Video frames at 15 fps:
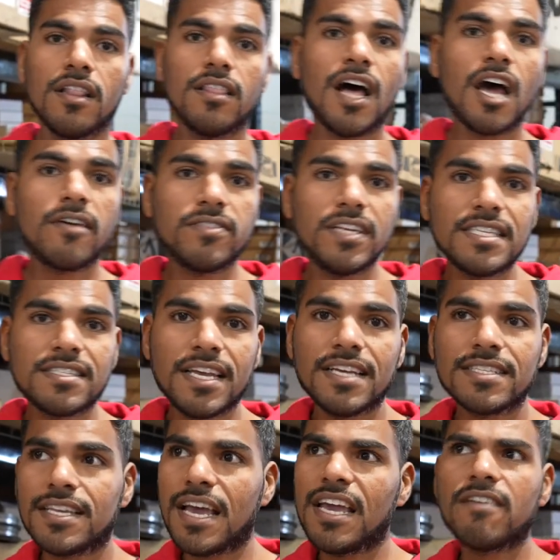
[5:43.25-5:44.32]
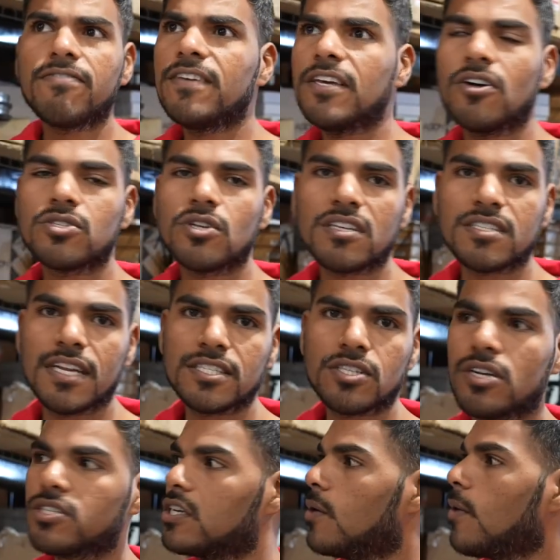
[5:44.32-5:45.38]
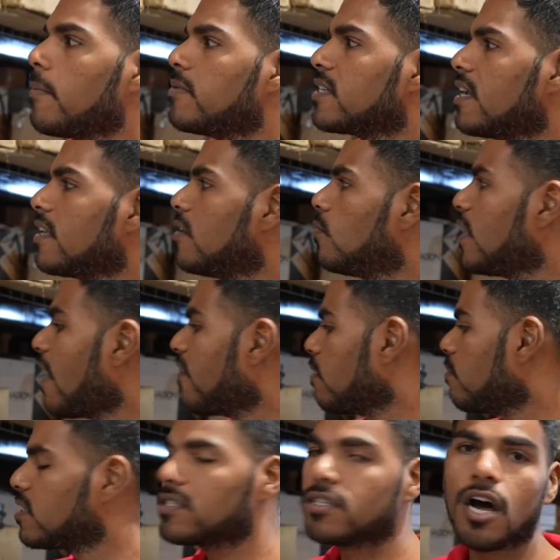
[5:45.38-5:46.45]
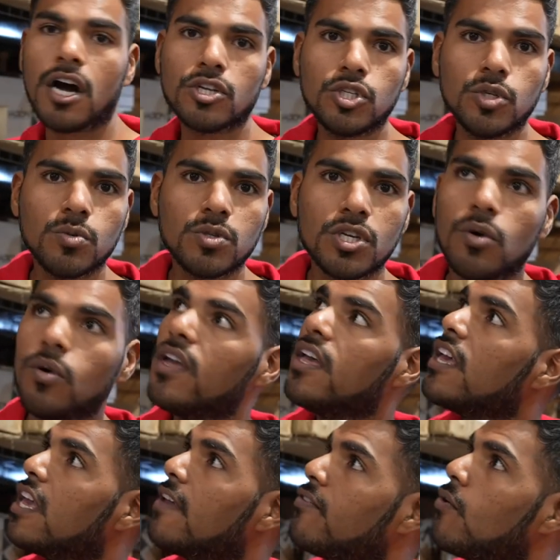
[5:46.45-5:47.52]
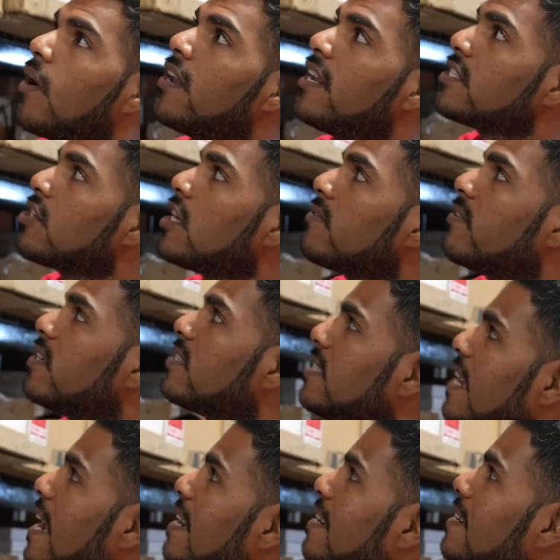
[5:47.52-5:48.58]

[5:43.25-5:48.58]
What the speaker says: a lot of these things. AFE also has an exhaust on our website, and we have them in stock too. So if you want an exhaust for your C8,